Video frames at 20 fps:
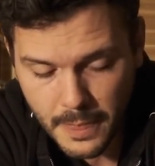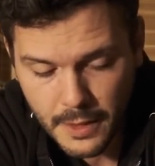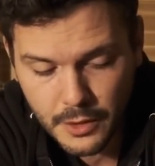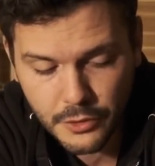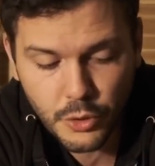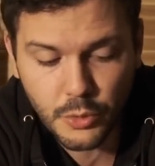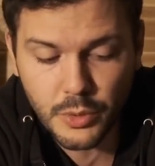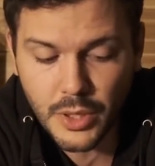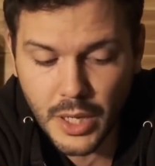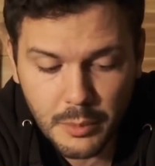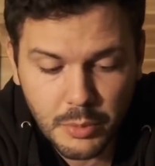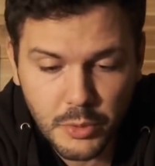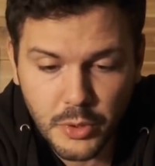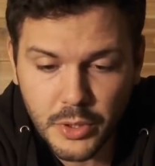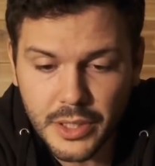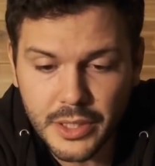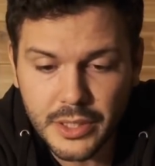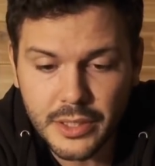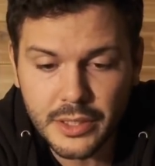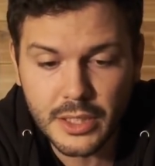So Knob
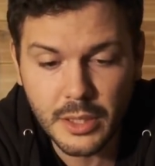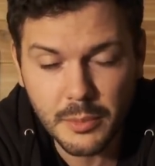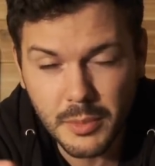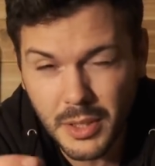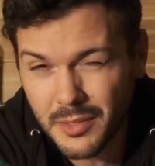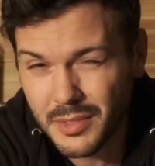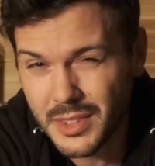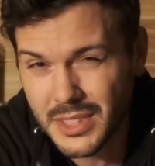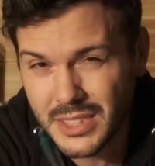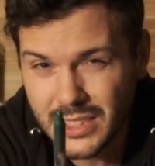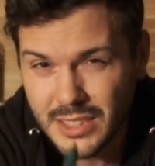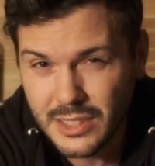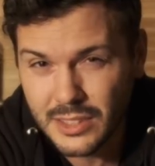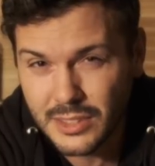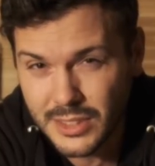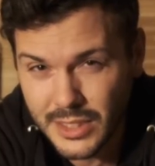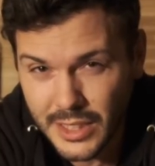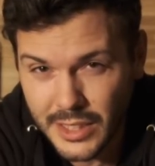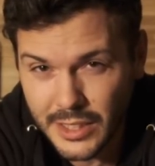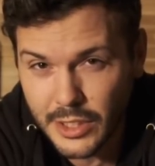Creek, coming off the still
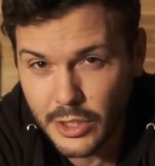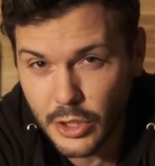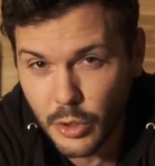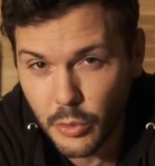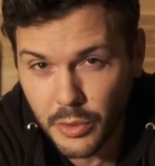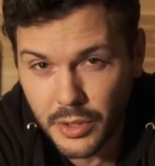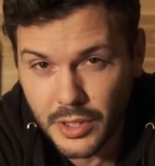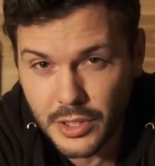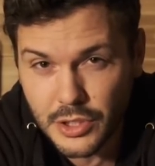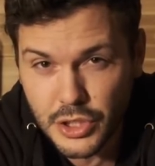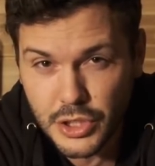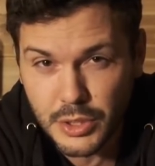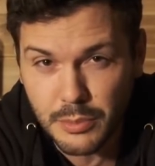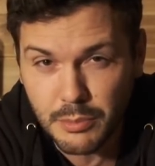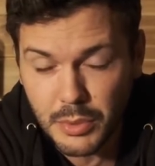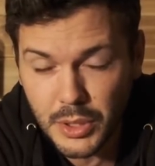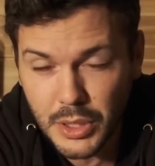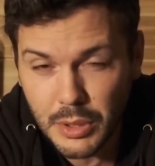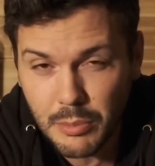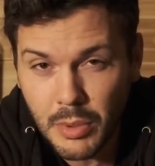slightly lower than
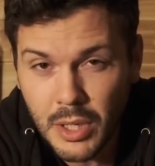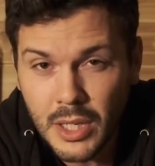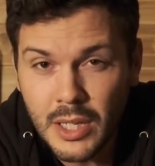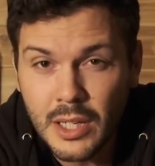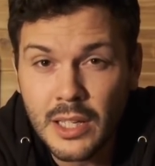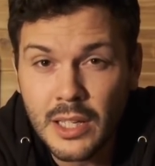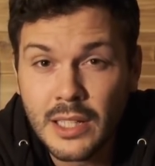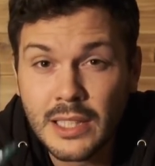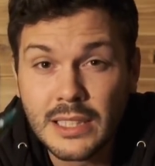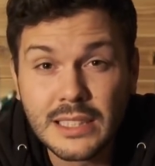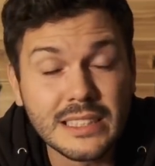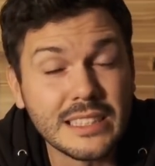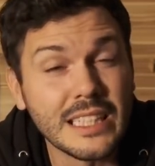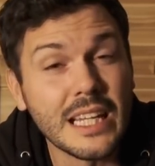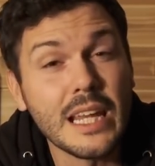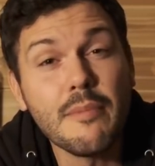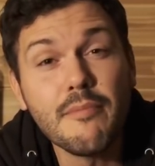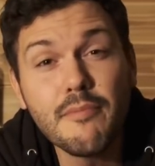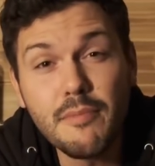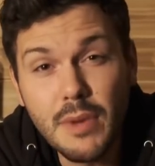Jim Beam.
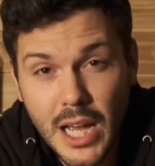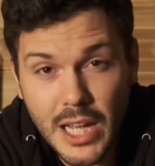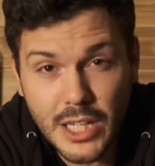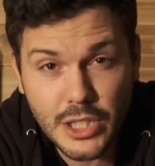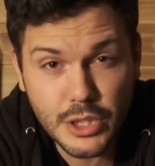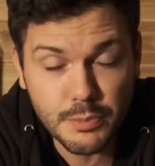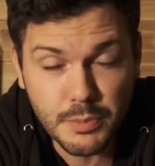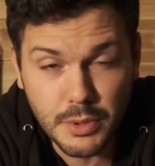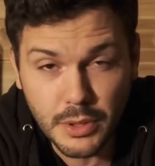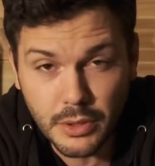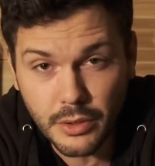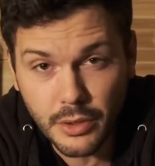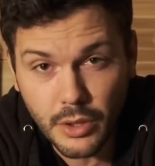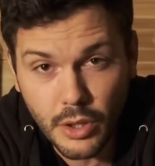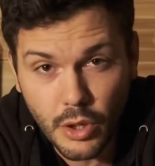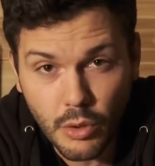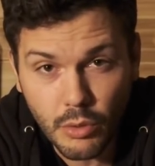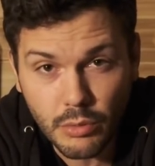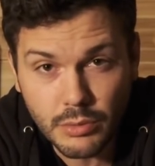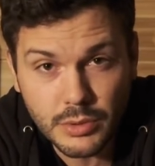Same mash bill
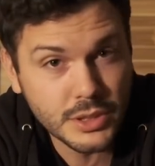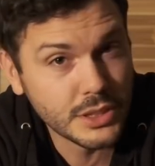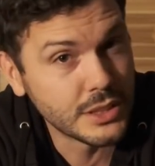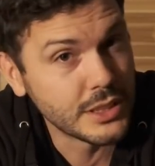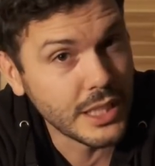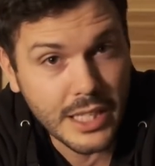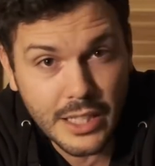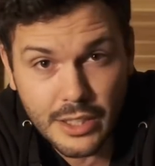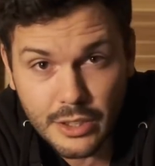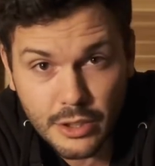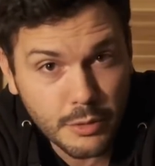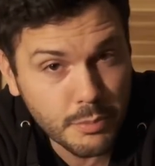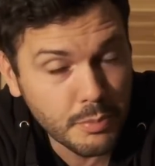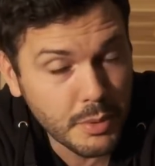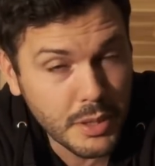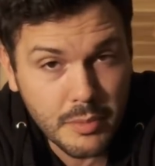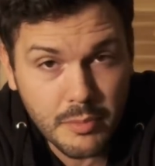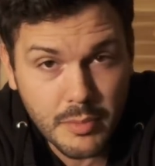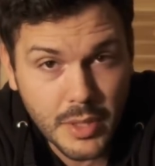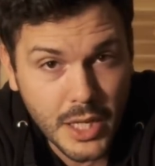though. Standard
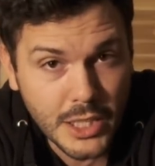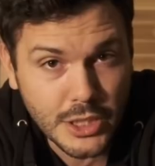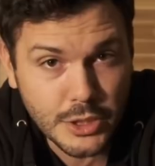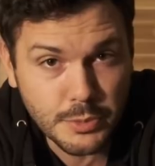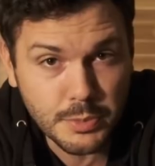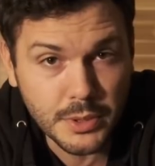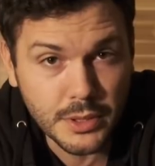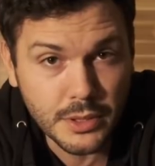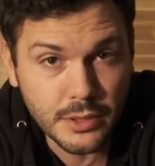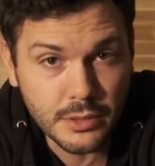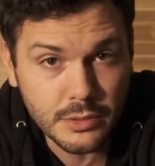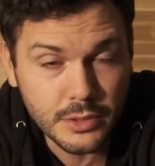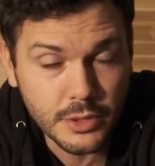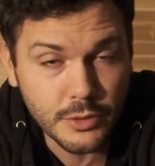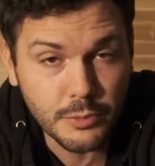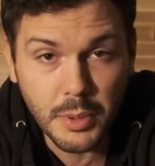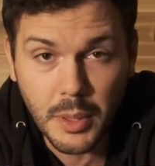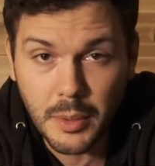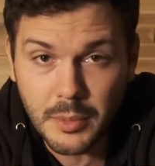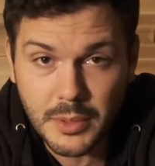Beam mash bill,
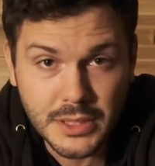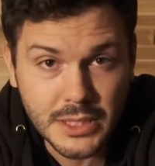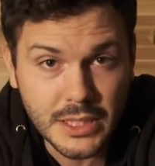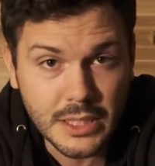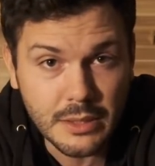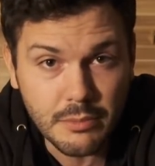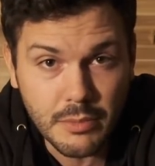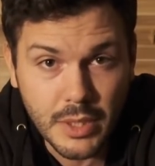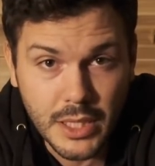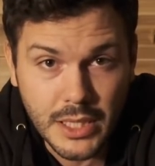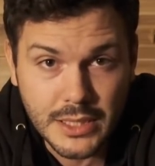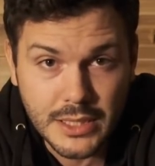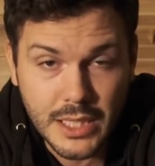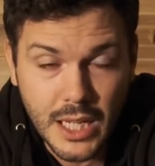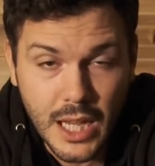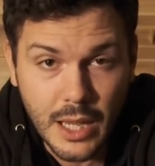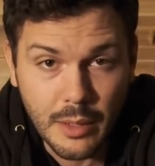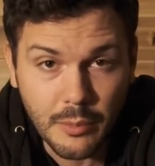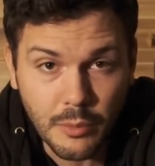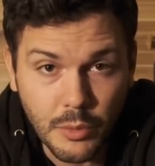you've probably seen it many
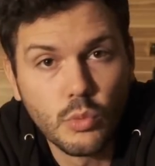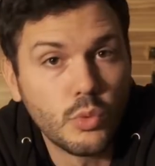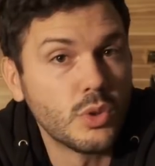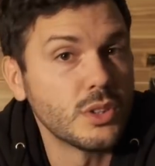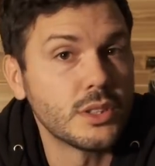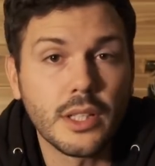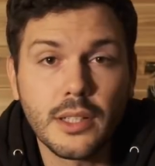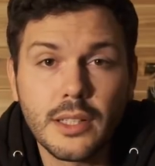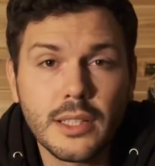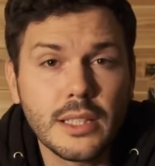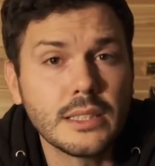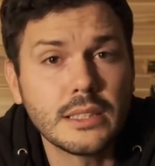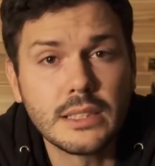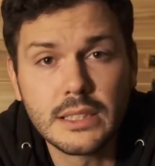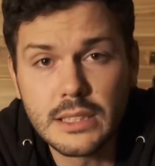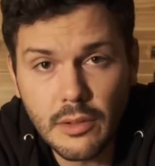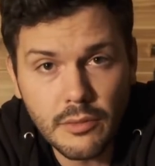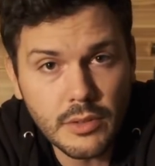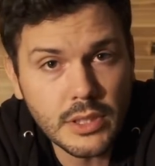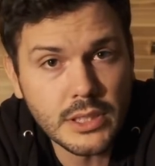times. We're talking
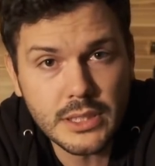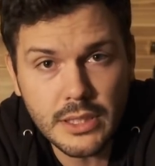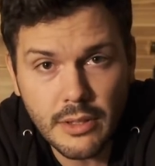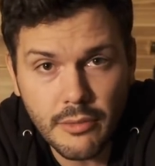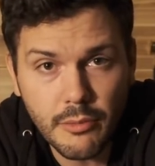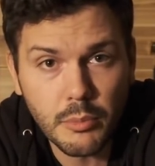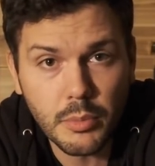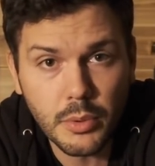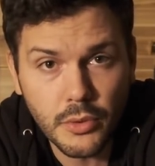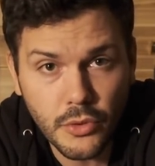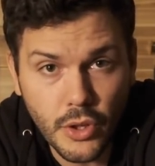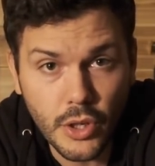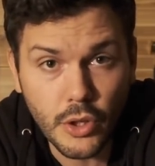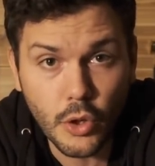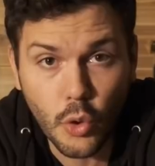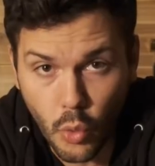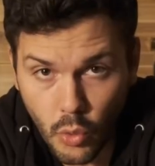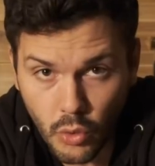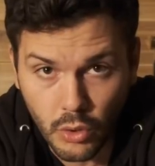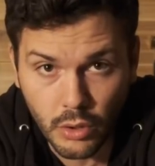77%
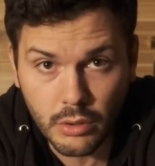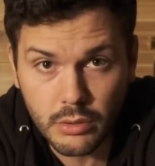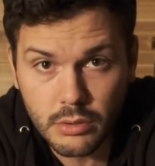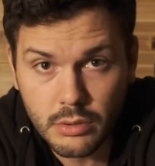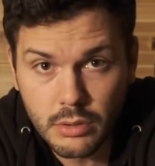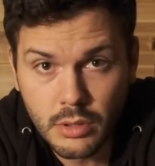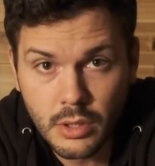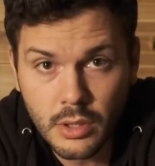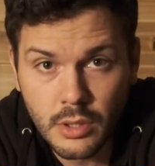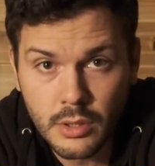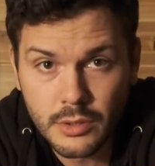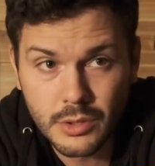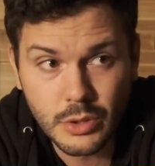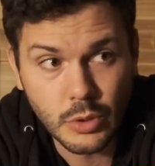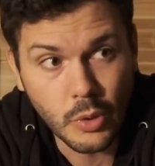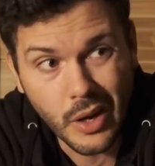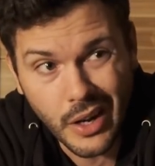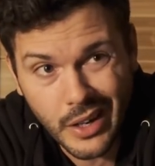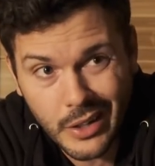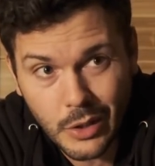corn,
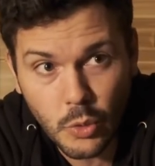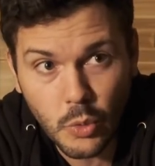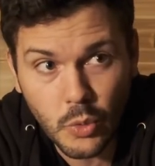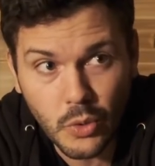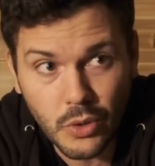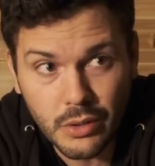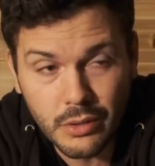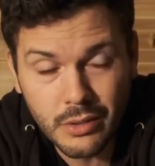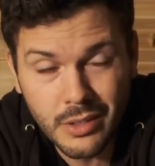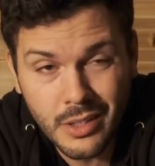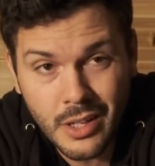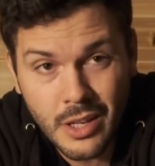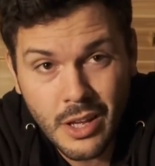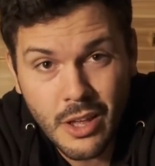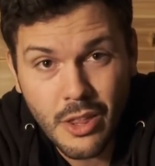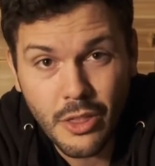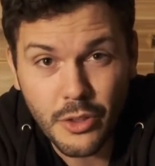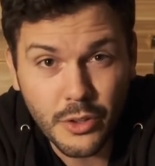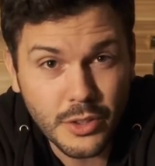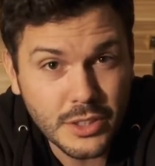so high corn,
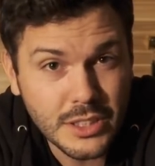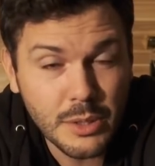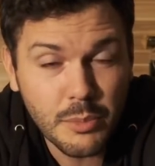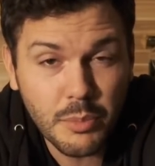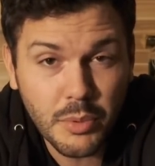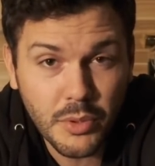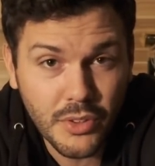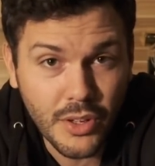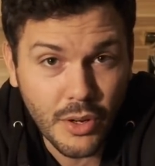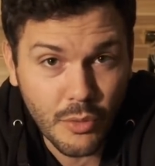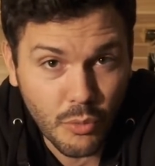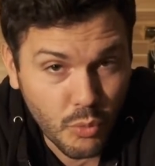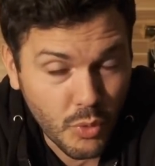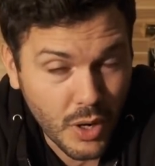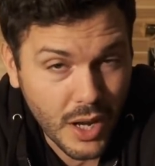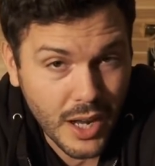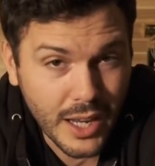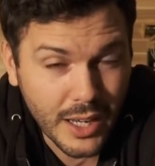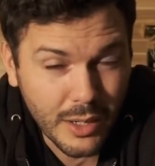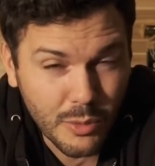13%
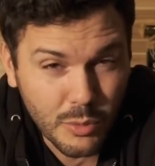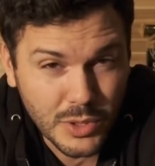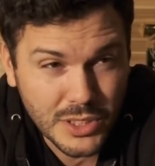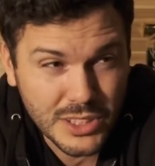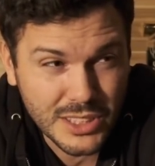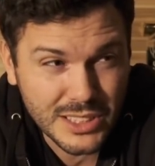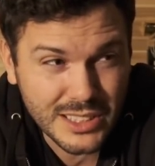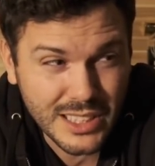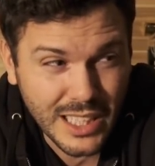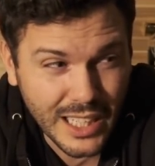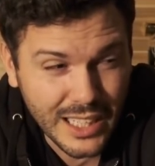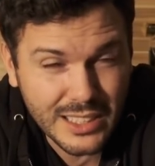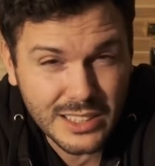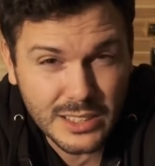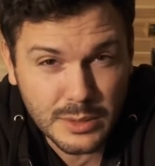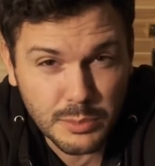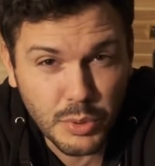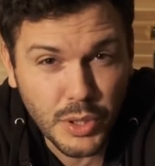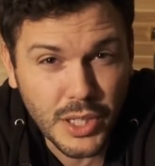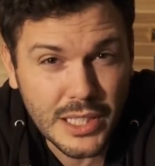rye, which is kind of
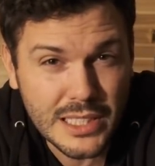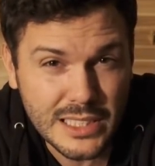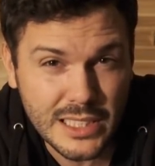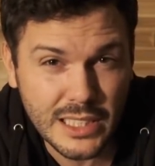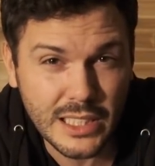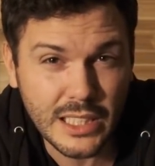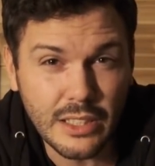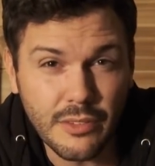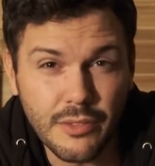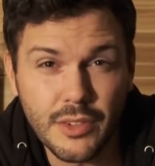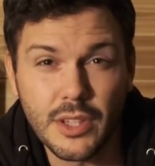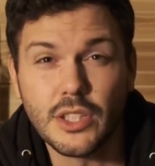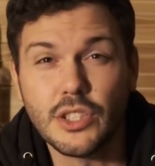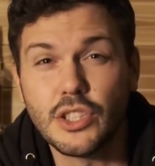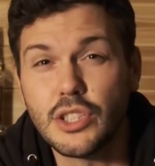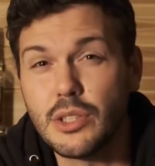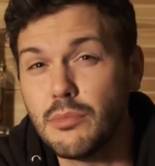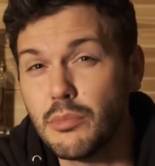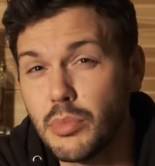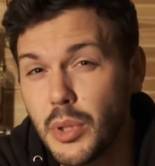surprising given the
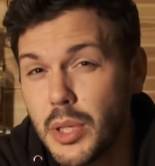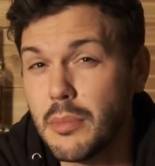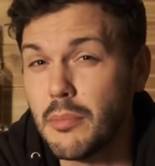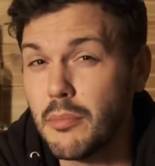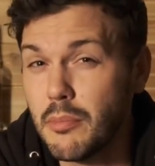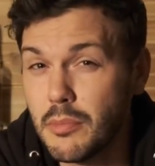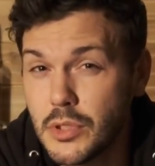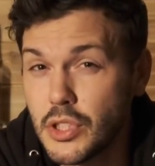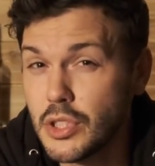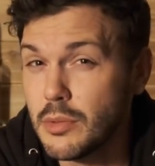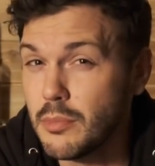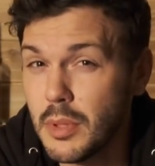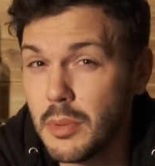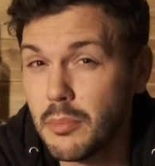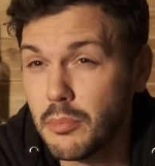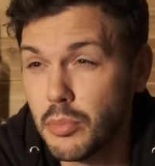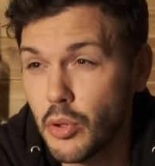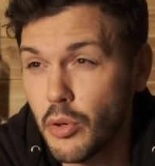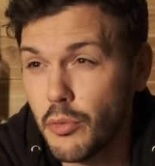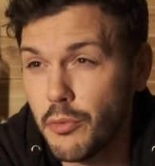Jim
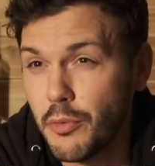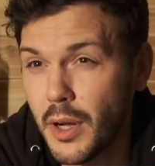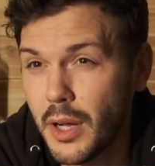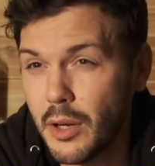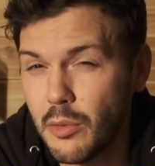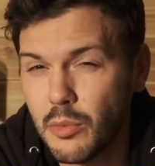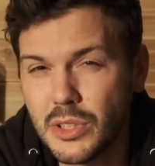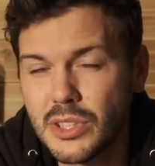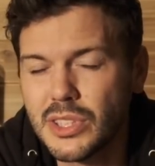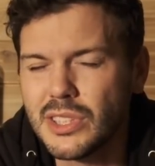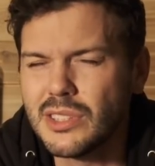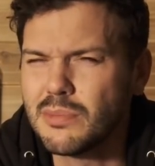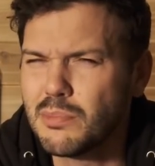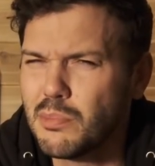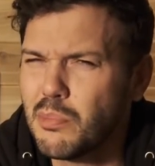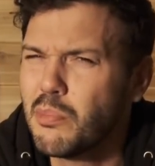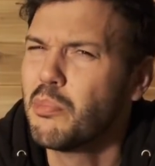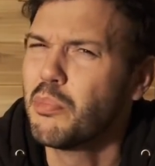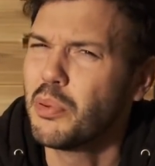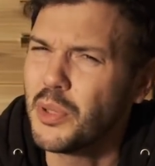Beam profile, which is
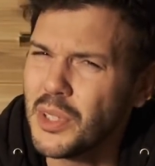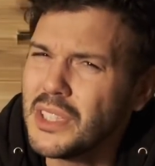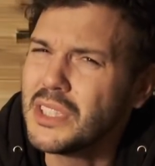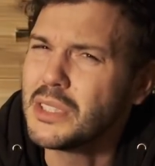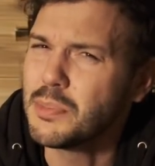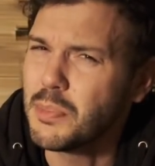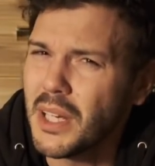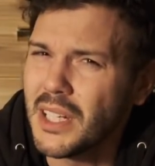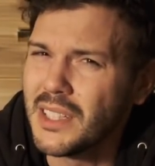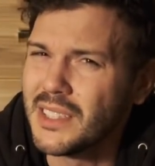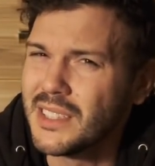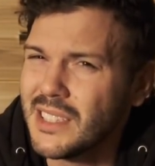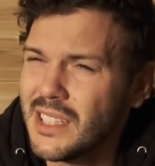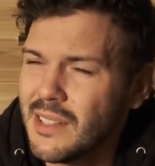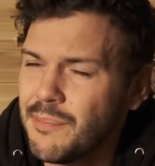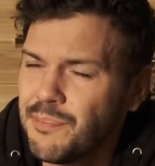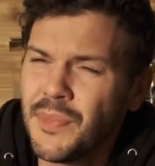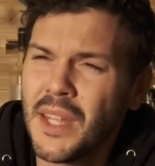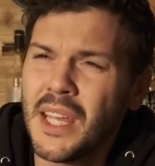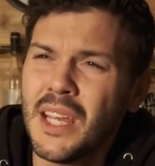pretty
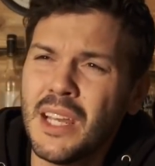spicy,